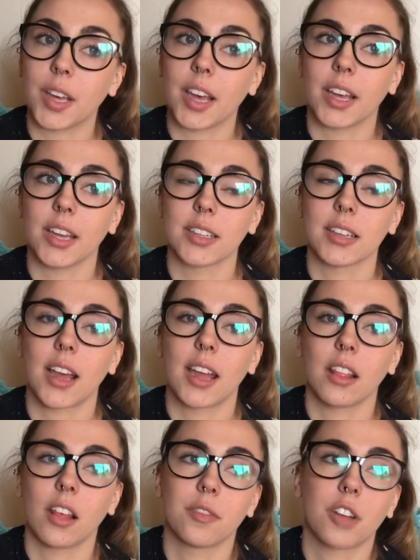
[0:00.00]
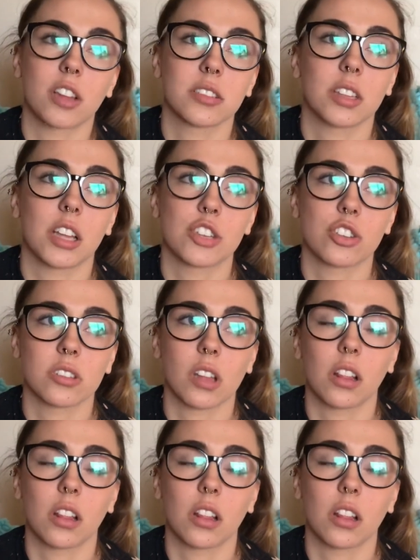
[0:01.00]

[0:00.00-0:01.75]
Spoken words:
and I love constellations.